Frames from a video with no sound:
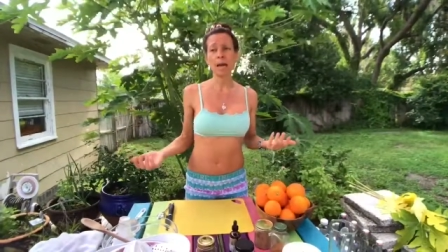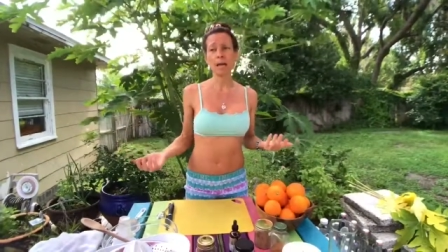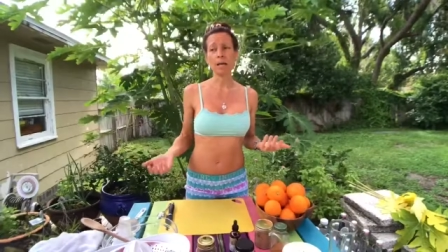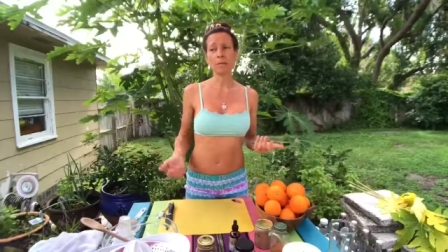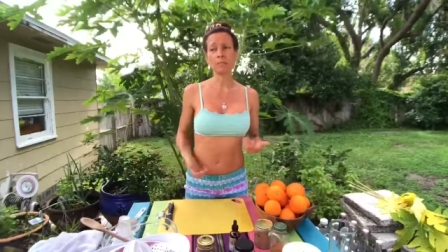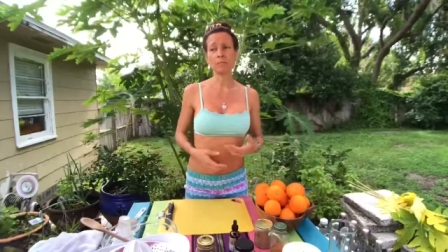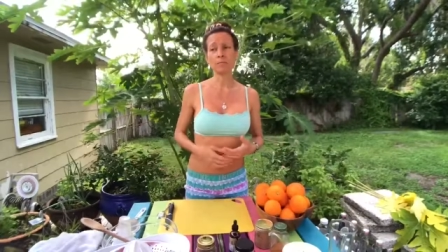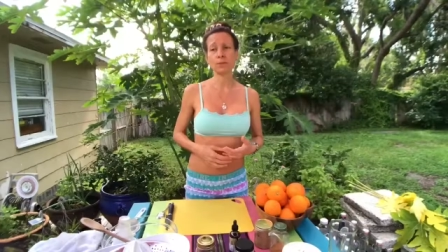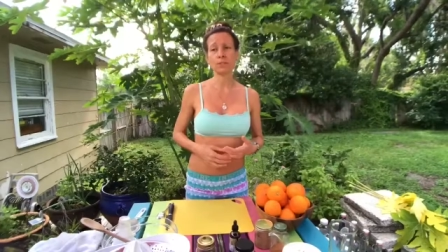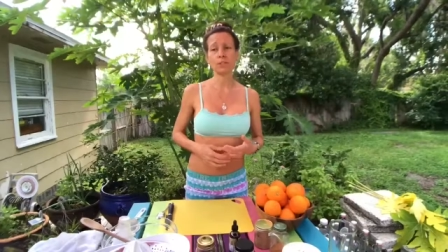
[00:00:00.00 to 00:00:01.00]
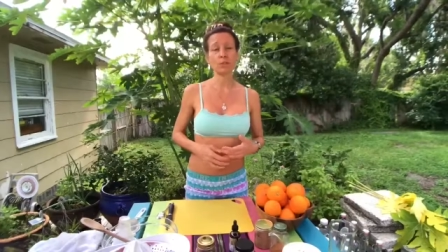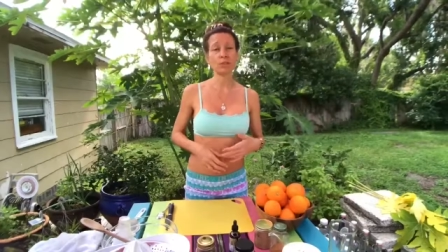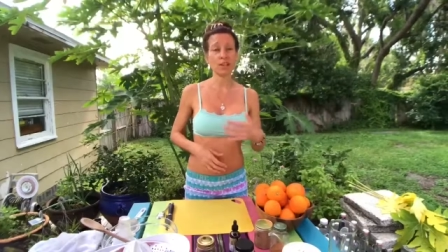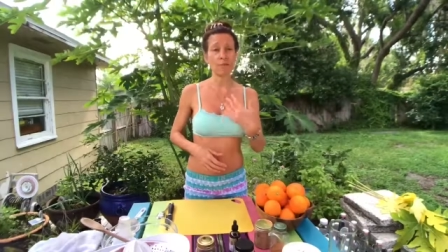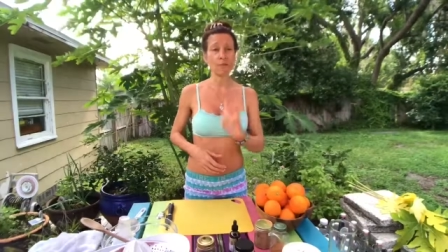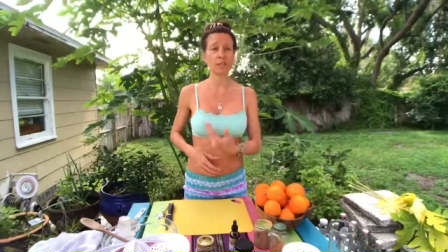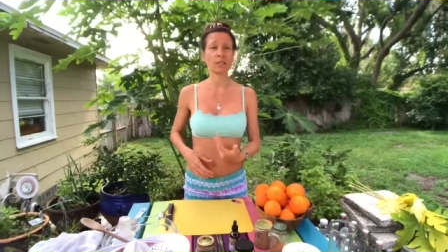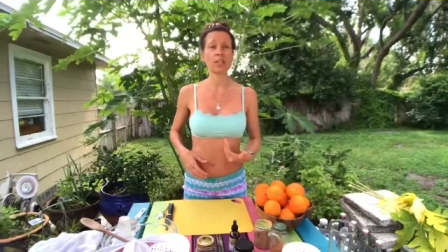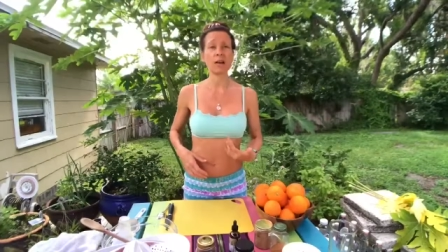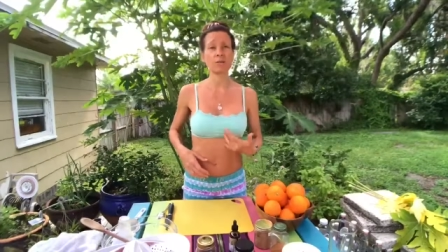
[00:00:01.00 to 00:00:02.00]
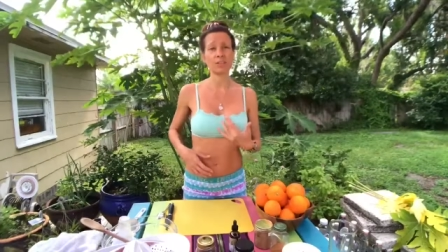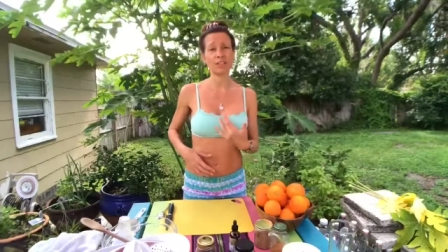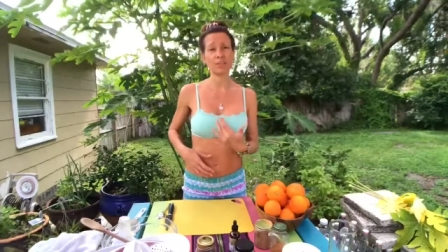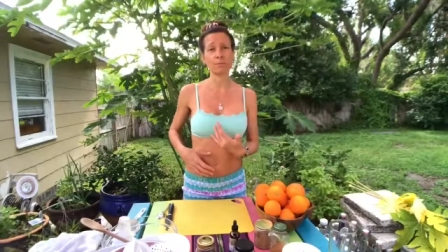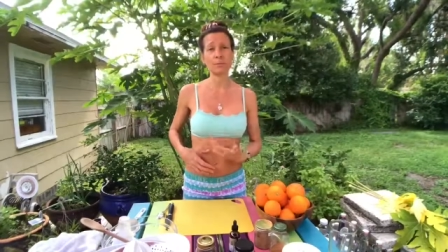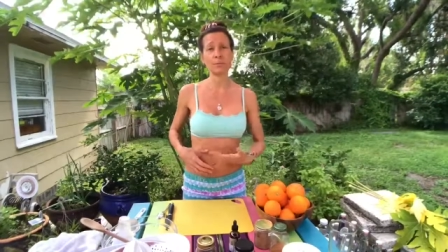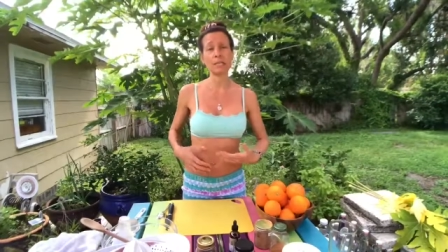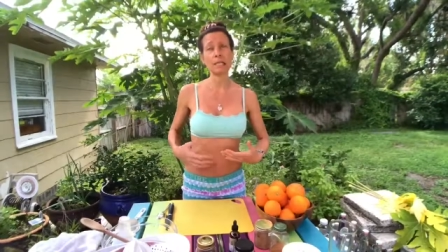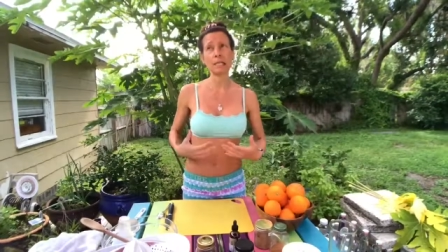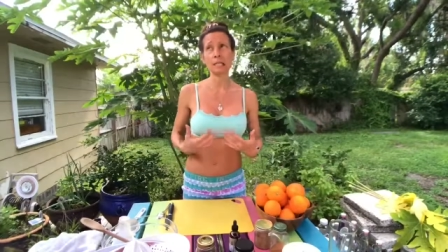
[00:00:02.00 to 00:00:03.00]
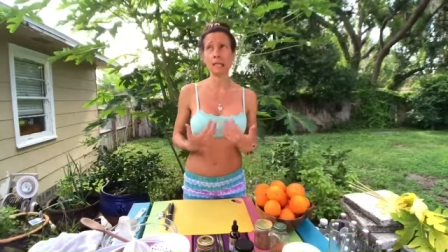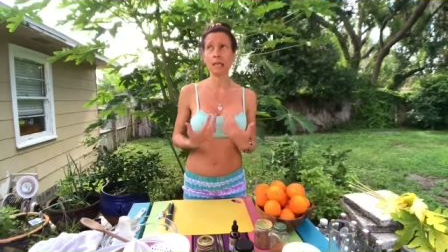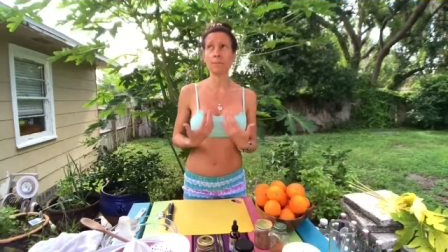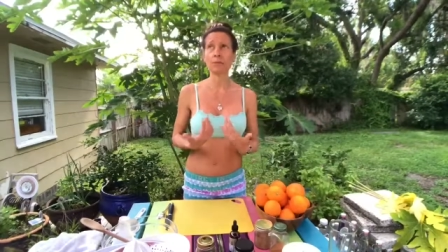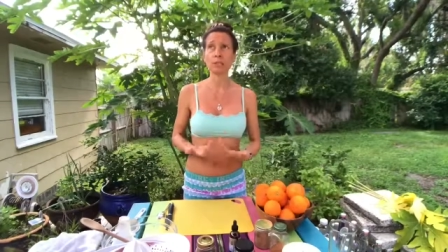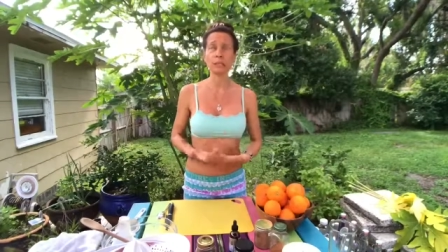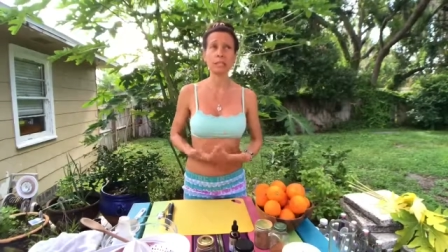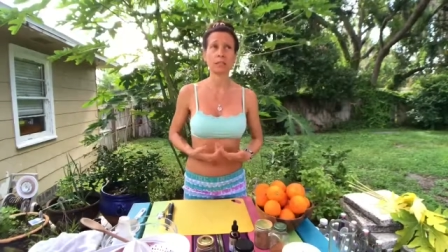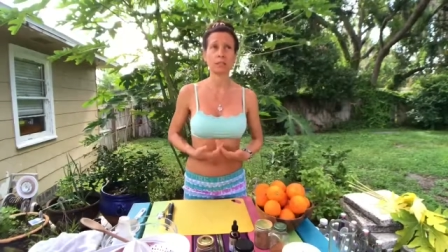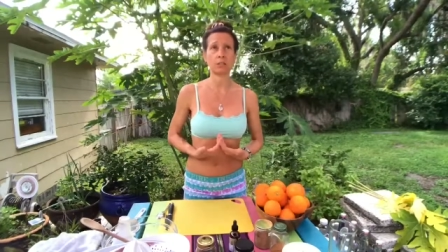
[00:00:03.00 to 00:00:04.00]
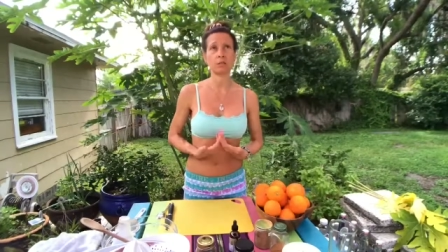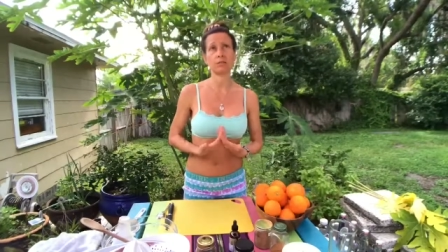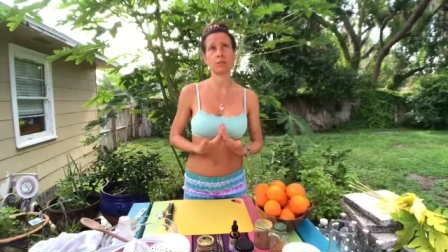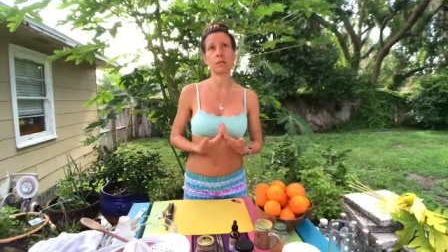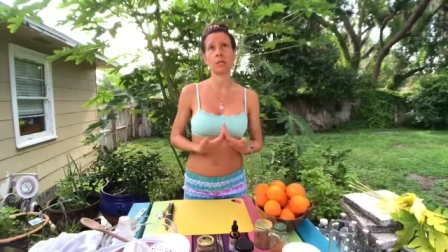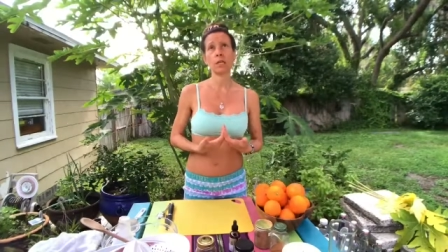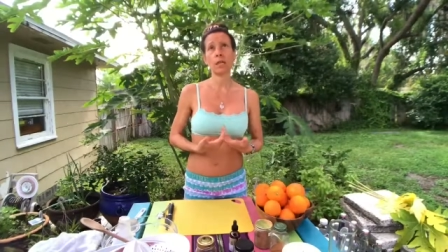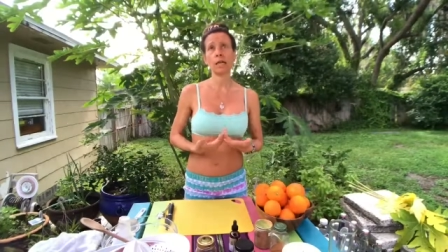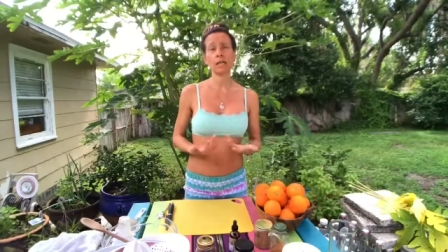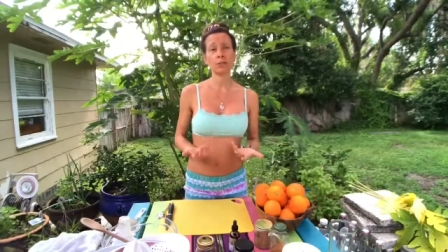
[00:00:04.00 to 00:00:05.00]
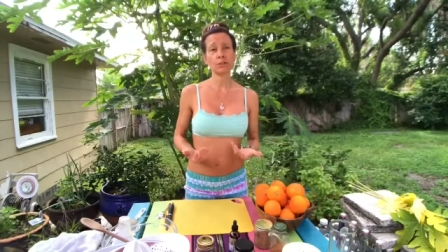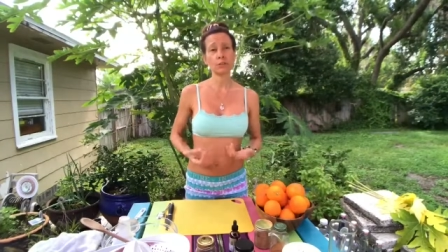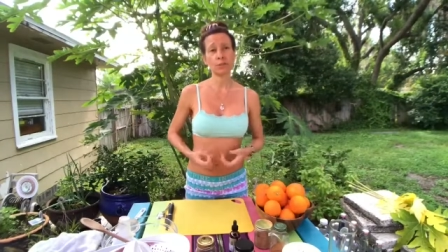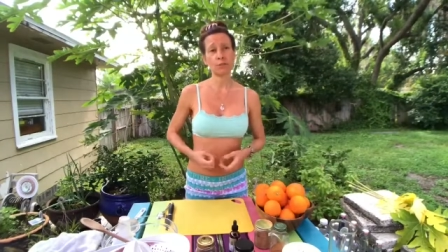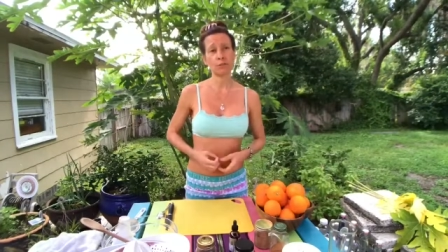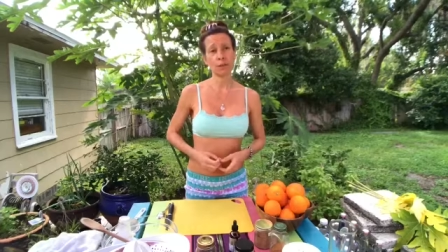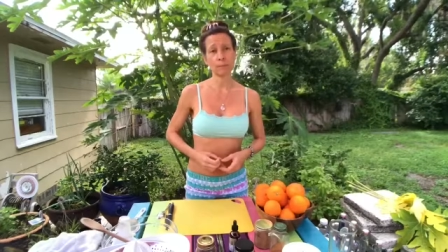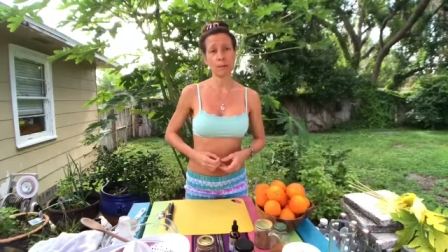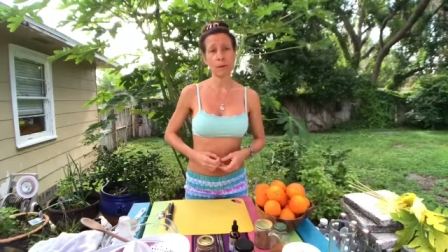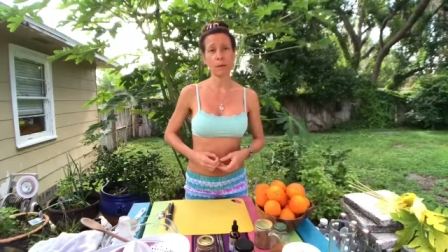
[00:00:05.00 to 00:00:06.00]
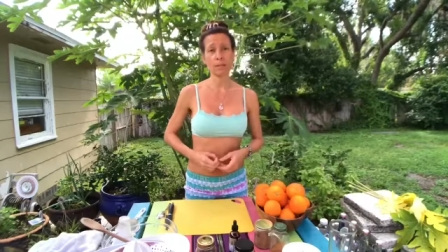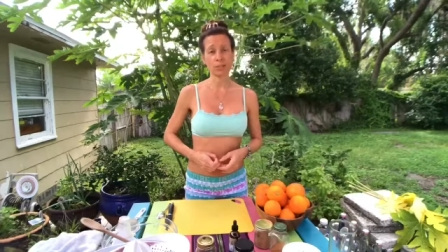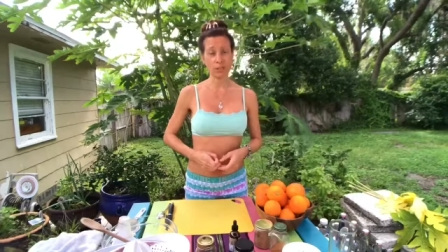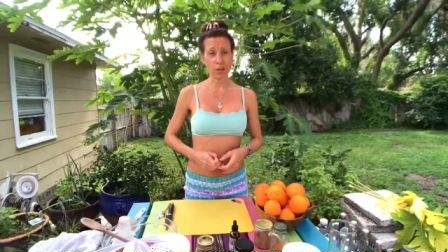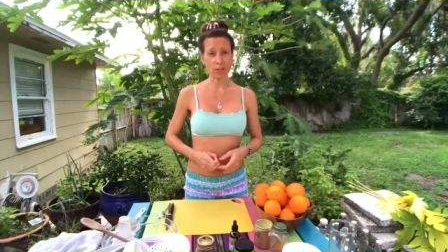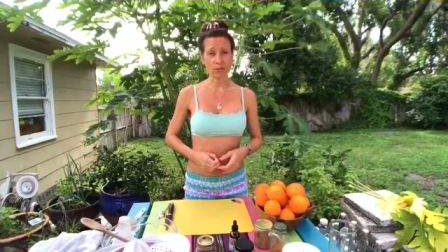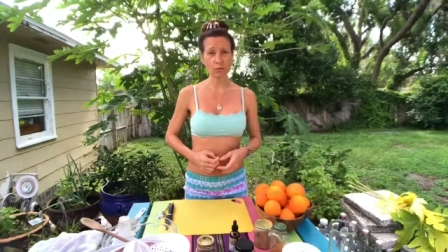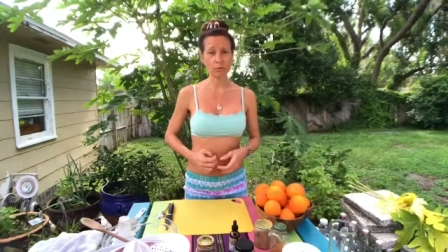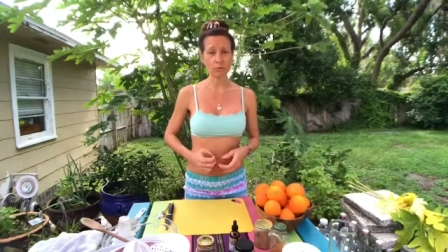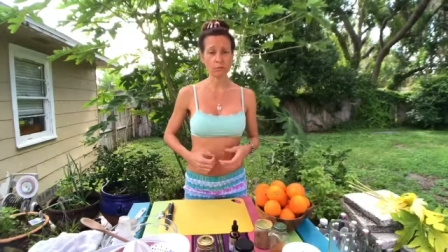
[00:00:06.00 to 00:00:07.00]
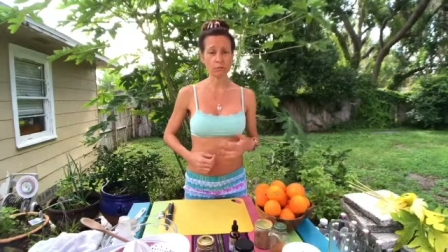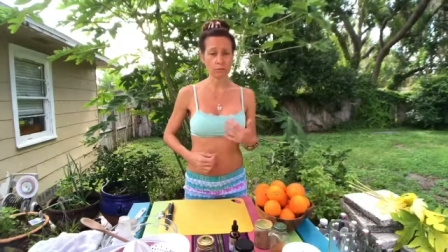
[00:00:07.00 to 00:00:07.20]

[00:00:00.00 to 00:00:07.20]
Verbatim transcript: um, but she was suffering a lot with COPD and a lot of breathing issues and other grief that my mom has gone through